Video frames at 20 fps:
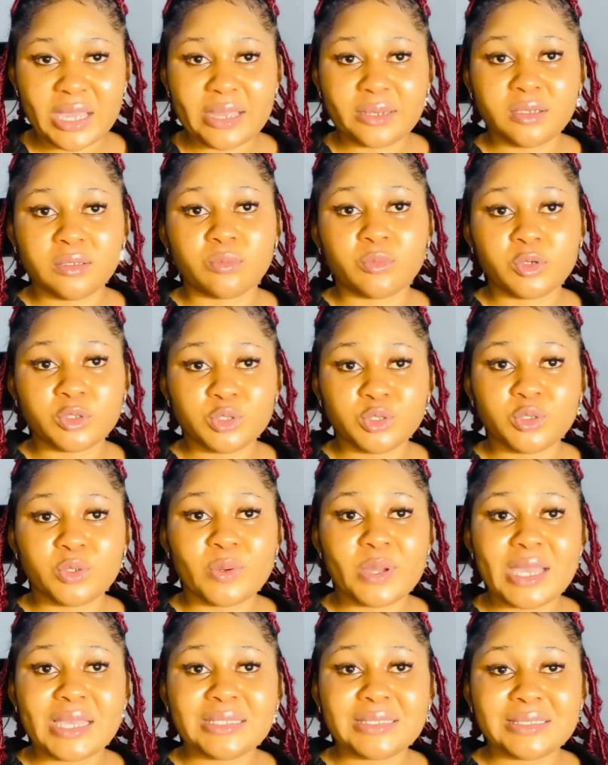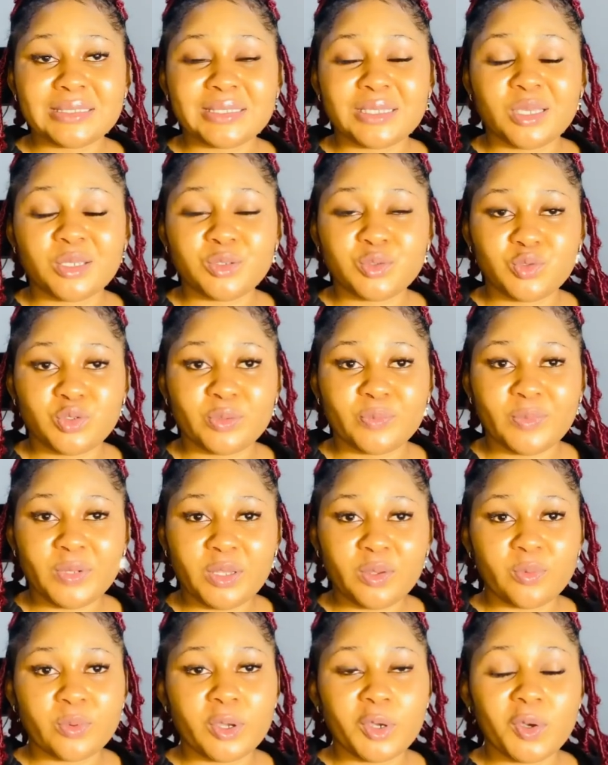and it moisturizes
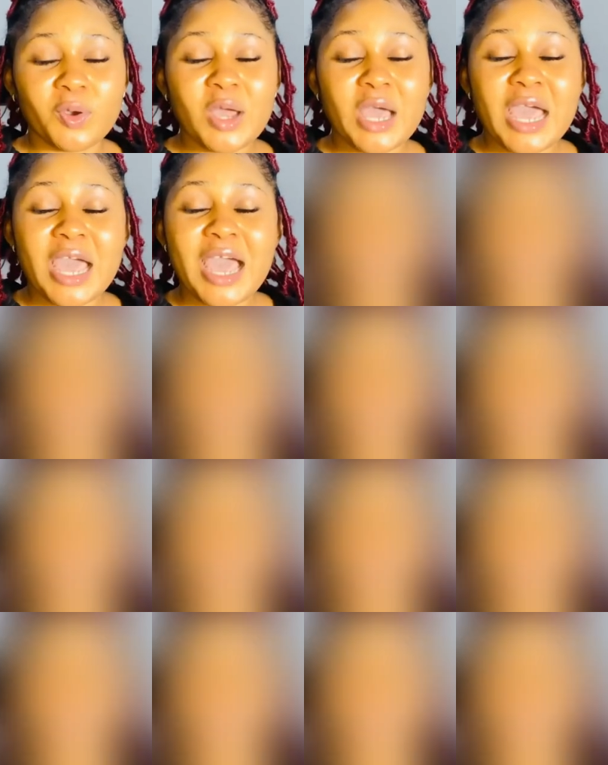extremely well,